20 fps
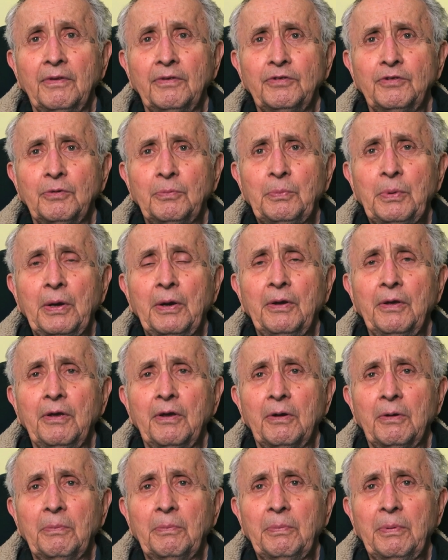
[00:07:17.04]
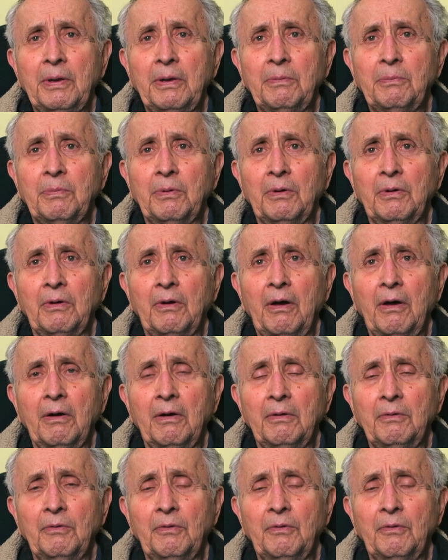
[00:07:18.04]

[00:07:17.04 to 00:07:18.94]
superior people,